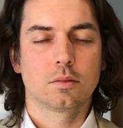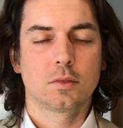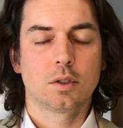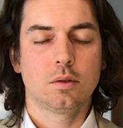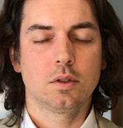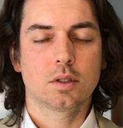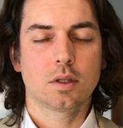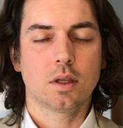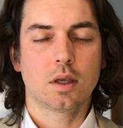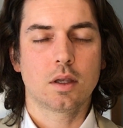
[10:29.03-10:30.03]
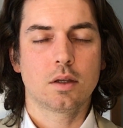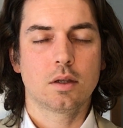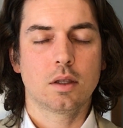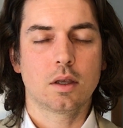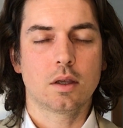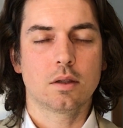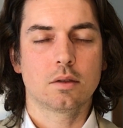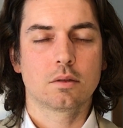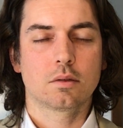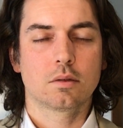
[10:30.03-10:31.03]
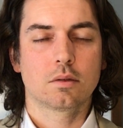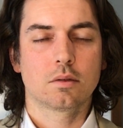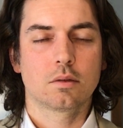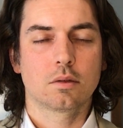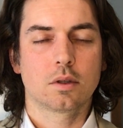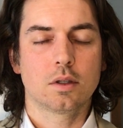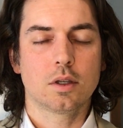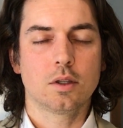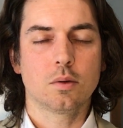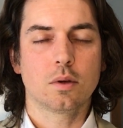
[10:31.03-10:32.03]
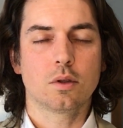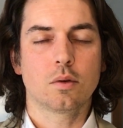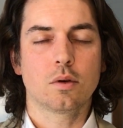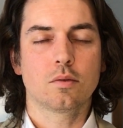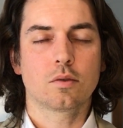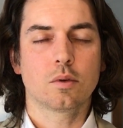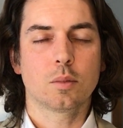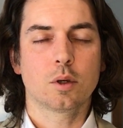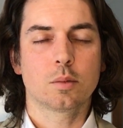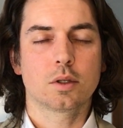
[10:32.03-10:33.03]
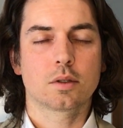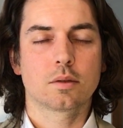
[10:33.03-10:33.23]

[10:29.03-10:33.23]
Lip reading: Do this again and again. Continue on your own for a moment.